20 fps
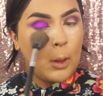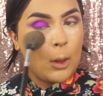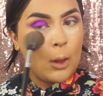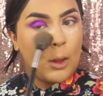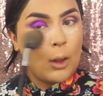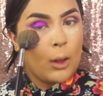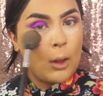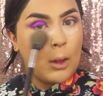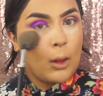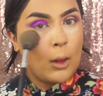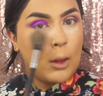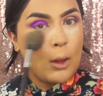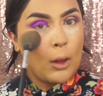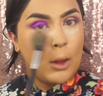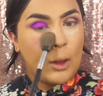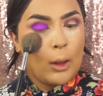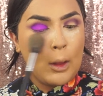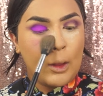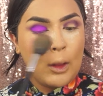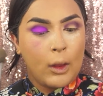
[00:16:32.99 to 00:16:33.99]

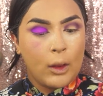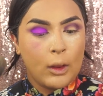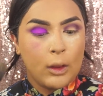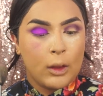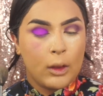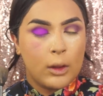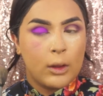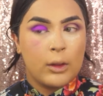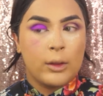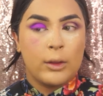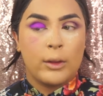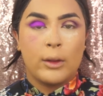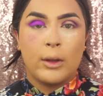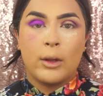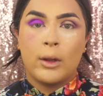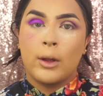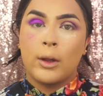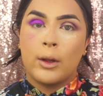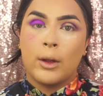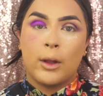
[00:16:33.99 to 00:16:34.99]

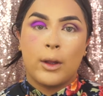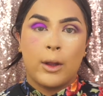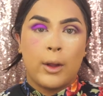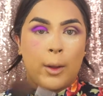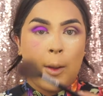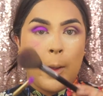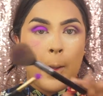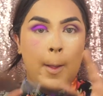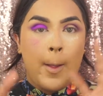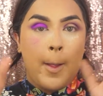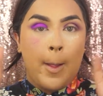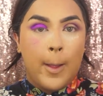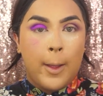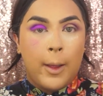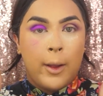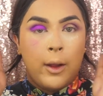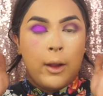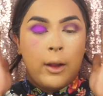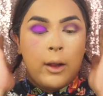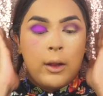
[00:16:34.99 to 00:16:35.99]

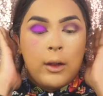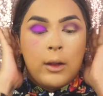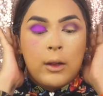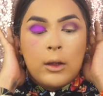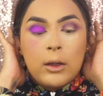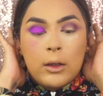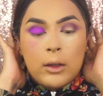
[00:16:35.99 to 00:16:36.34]
(silence)